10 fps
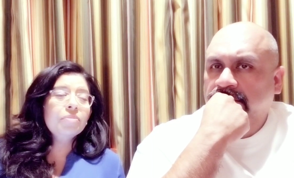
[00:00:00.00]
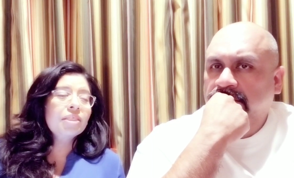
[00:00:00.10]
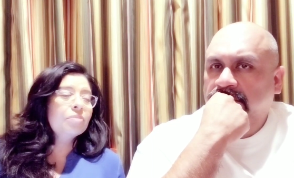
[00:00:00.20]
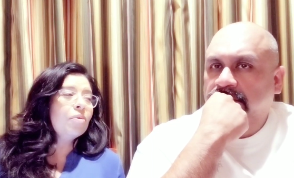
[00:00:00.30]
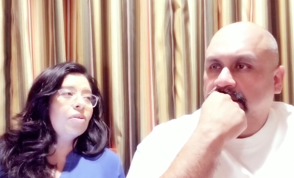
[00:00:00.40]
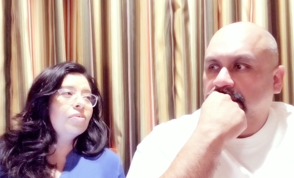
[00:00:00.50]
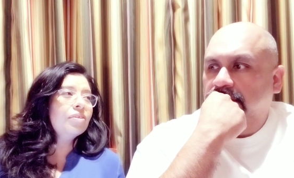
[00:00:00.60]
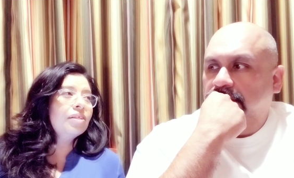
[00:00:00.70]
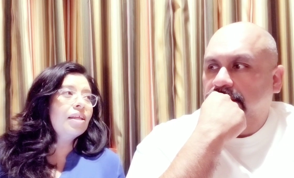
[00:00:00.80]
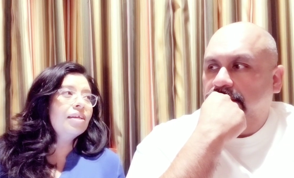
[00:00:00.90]
Speaker 1: bit smaller
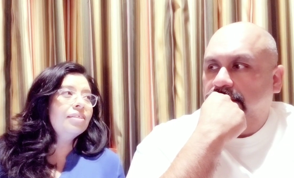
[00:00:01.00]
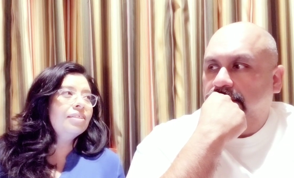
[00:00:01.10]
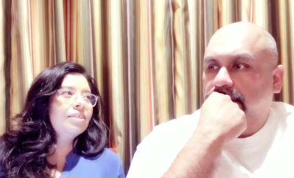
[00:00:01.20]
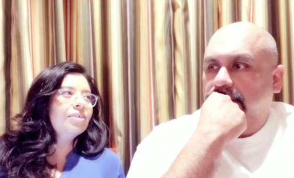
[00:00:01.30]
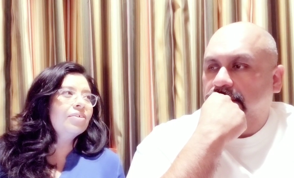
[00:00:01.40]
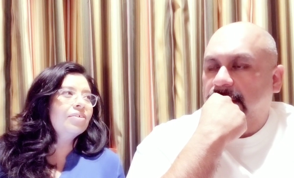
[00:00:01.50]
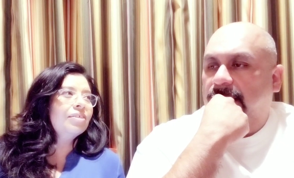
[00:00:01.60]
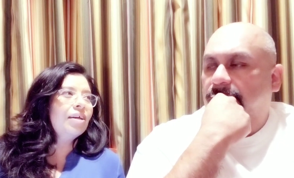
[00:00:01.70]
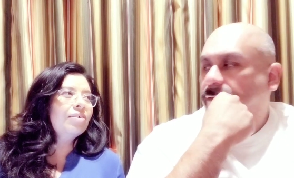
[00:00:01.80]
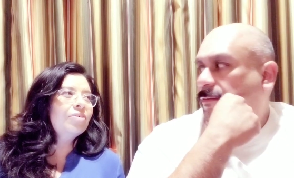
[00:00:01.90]
than last year.
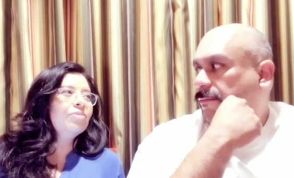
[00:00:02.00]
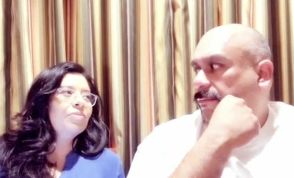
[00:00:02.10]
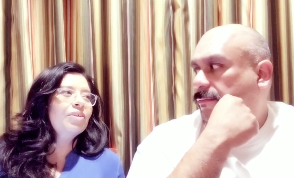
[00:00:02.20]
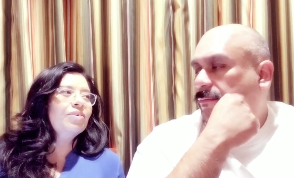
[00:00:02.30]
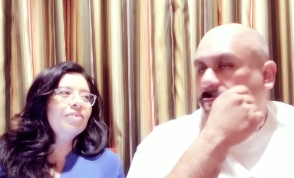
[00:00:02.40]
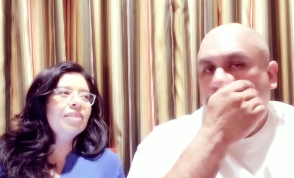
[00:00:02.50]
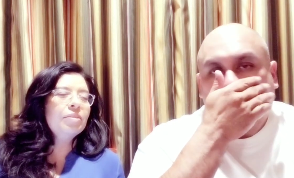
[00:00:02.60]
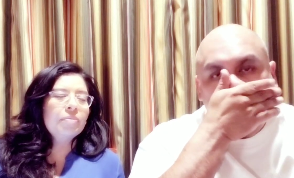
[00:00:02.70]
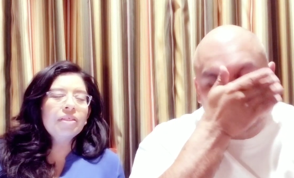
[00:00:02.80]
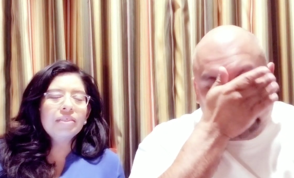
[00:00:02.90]
Yeah. I don't know if you
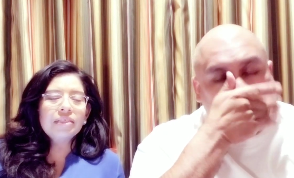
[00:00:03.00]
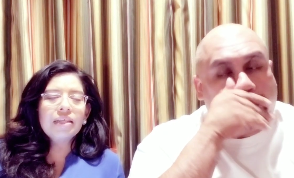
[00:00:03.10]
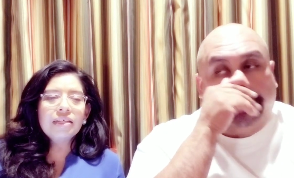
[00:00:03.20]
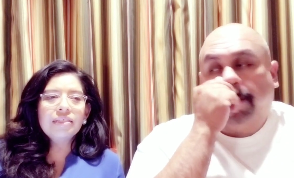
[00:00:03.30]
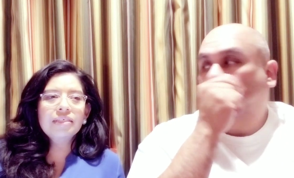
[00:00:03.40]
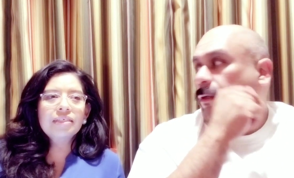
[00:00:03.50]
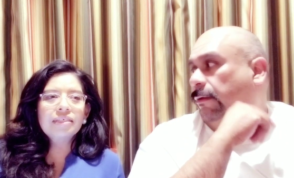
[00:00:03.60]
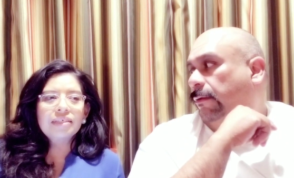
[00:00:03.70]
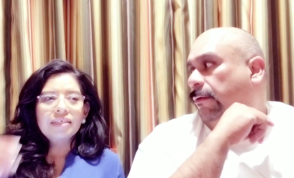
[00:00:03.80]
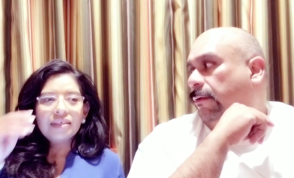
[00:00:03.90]
noticed, but it's Did less... remember you?
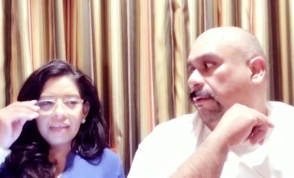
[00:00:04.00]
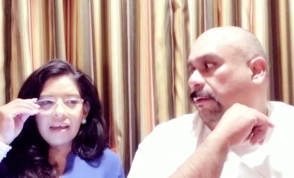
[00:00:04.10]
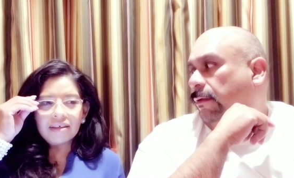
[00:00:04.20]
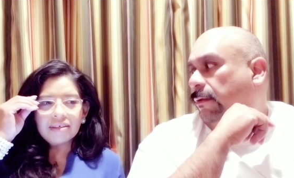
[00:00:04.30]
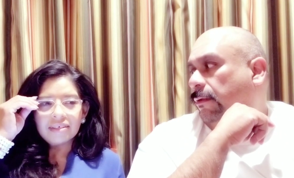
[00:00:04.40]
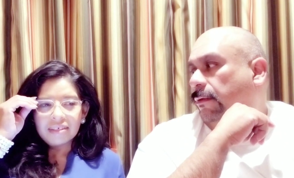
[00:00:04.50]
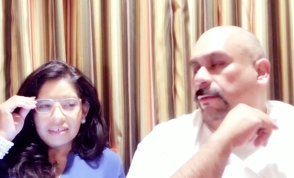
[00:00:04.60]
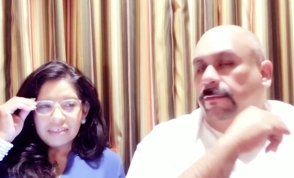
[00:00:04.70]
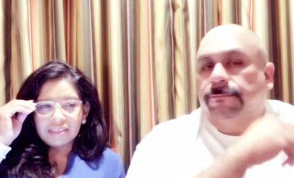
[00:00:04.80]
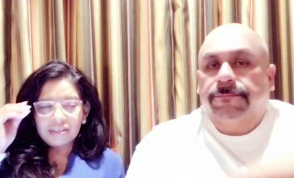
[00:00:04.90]
Yeah.
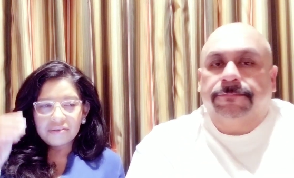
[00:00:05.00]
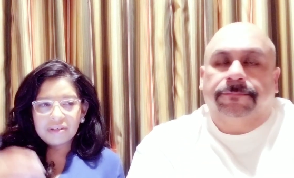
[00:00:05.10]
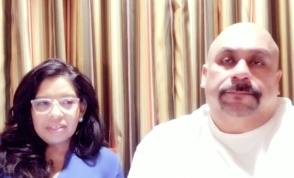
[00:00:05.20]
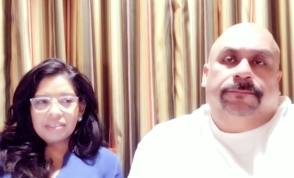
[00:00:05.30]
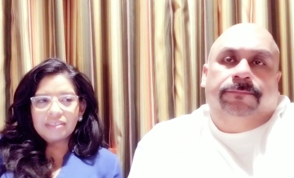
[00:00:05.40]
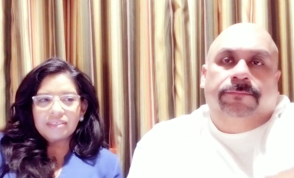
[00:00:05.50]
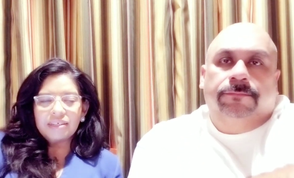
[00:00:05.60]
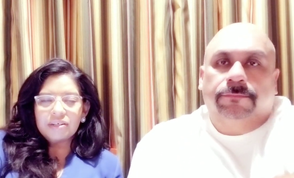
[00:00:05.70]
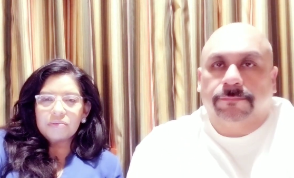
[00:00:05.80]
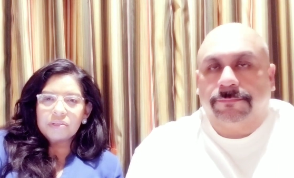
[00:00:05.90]
So it's, you
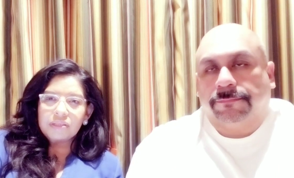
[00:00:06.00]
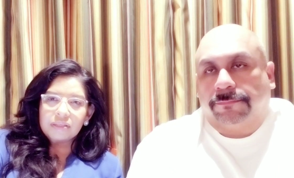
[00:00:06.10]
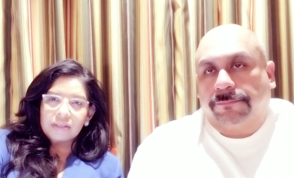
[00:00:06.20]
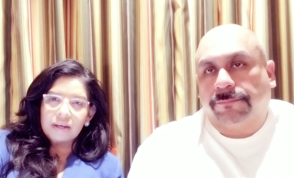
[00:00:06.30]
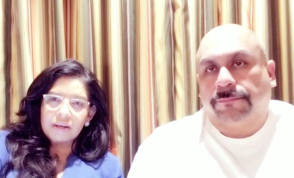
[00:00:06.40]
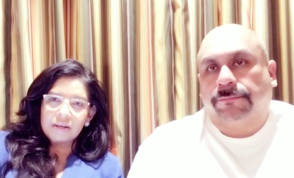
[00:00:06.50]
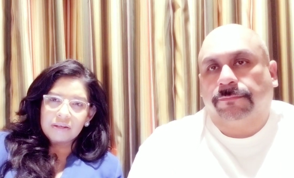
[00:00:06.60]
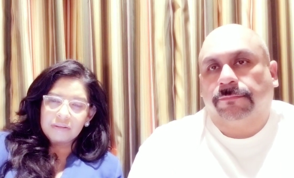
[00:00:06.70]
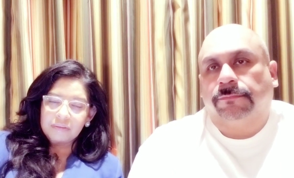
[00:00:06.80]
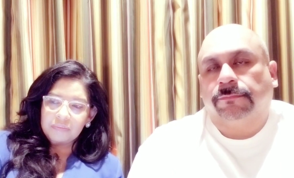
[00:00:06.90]
know, it's,
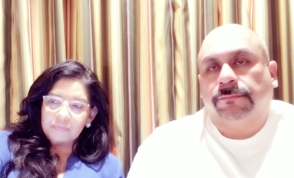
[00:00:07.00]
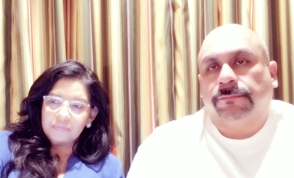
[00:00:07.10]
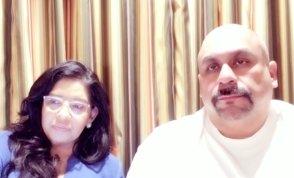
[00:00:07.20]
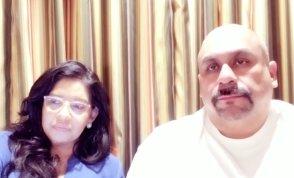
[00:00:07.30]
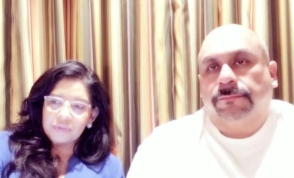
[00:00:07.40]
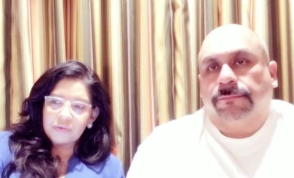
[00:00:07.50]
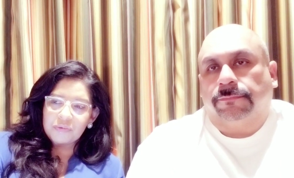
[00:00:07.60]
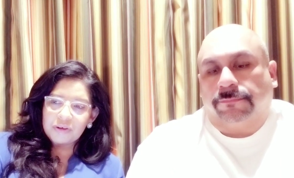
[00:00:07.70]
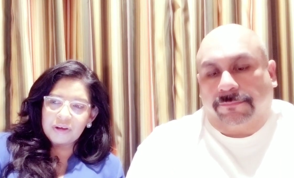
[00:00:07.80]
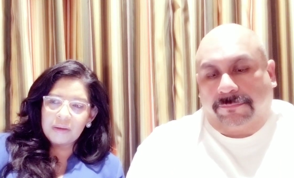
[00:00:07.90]
uh,
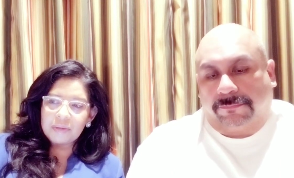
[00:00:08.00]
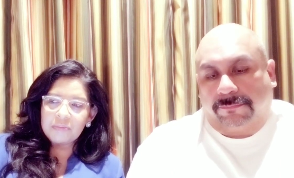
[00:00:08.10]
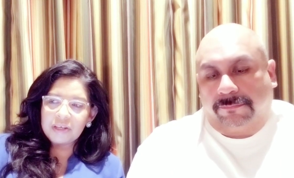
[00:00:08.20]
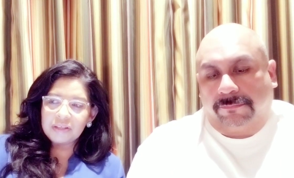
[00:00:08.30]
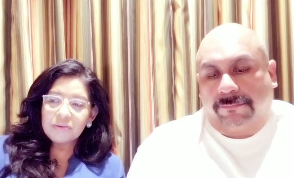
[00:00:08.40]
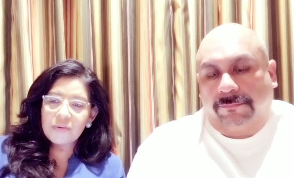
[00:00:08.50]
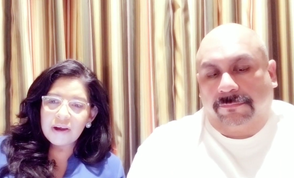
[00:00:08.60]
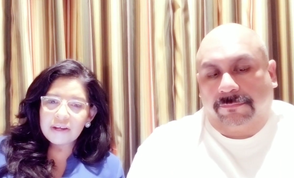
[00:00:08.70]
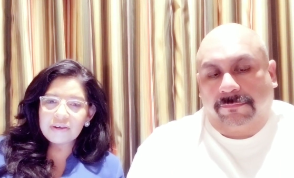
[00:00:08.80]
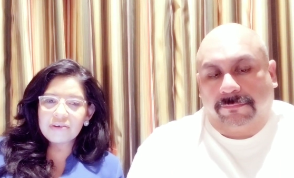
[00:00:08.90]
we're, I'm going to be in the
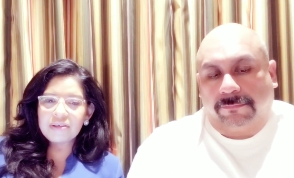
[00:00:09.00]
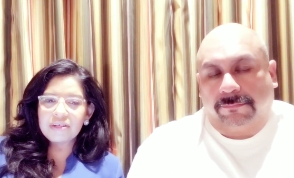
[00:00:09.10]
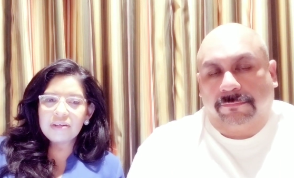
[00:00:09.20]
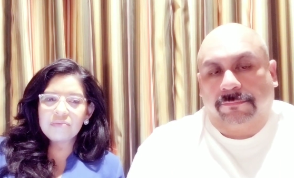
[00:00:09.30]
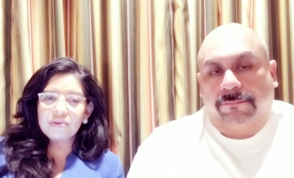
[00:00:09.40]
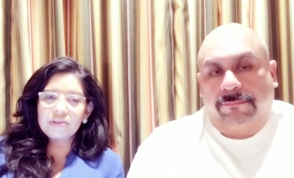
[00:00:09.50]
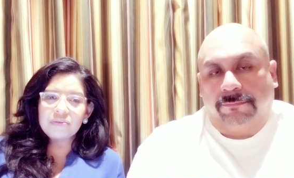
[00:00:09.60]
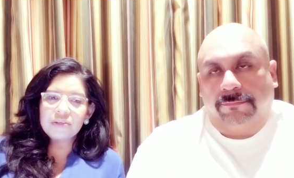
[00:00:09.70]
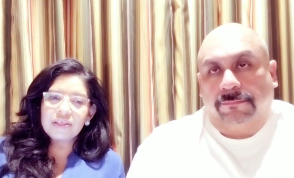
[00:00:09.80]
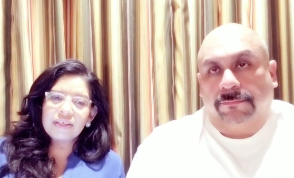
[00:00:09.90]
choir and I'm really,
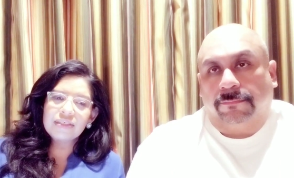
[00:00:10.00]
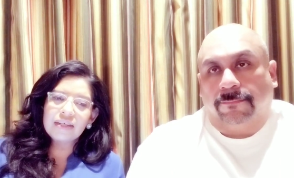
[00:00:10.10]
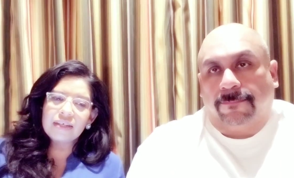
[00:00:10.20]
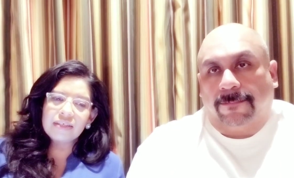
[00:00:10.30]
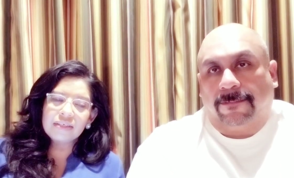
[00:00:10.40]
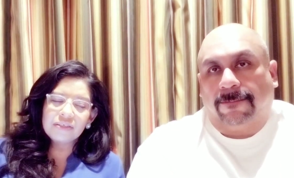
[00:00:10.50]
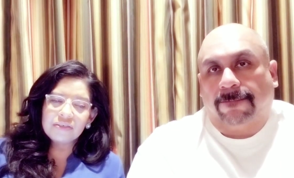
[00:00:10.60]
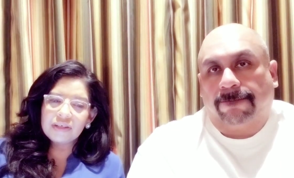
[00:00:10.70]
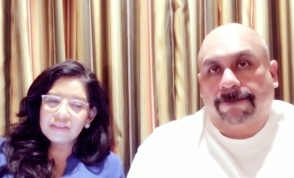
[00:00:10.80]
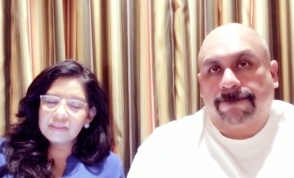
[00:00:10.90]
really excited because you
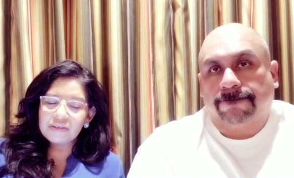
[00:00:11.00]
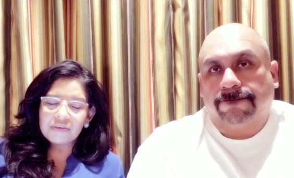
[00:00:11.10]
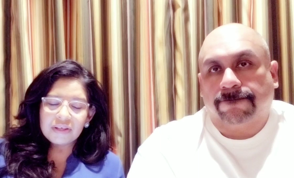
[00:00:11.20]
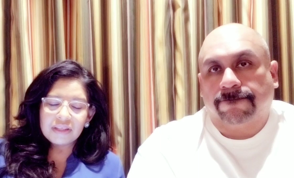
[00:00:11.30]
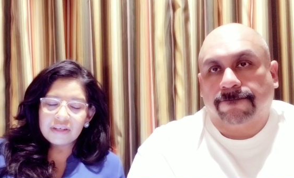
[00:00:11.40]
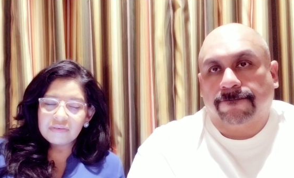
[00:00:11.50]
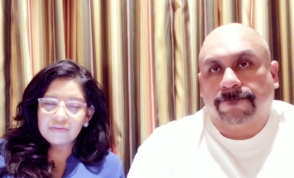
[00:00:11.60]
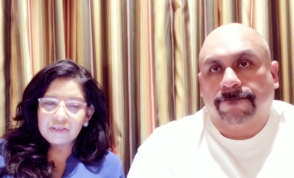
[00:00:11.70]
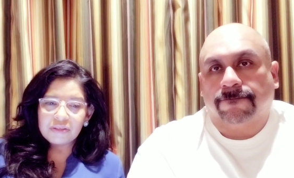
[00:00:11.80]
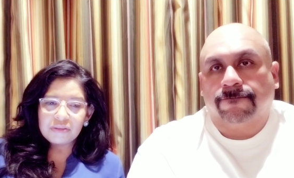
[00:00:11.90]
guys know I love
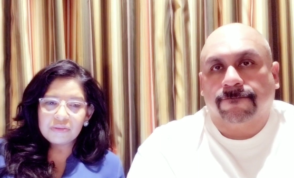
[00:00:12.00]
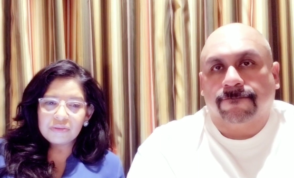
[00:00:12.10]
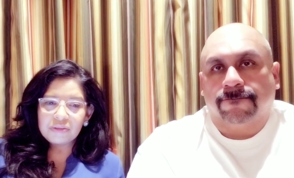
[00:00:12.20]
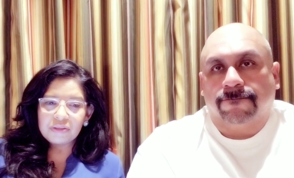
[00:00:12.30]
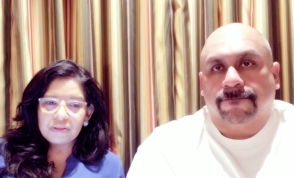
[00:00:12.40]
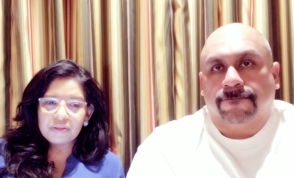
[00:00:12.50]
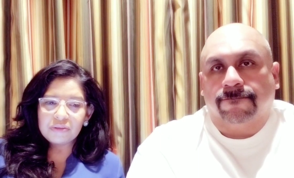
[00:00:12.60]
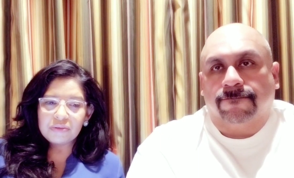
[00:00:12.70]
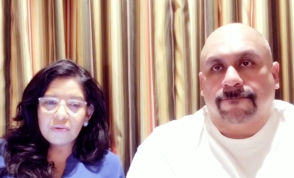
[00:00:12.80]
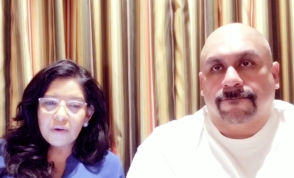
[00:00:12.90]
to, to
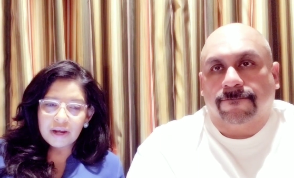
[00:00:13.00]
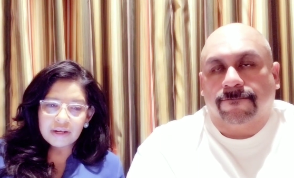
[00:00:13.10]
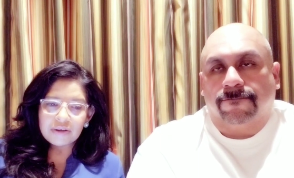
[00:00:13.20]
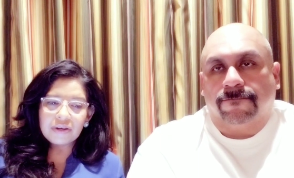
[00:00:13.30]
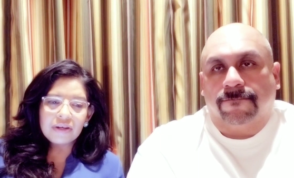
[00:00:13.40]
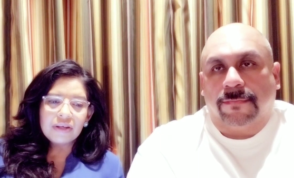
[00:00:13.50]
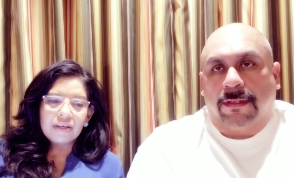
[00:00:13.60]
do choir.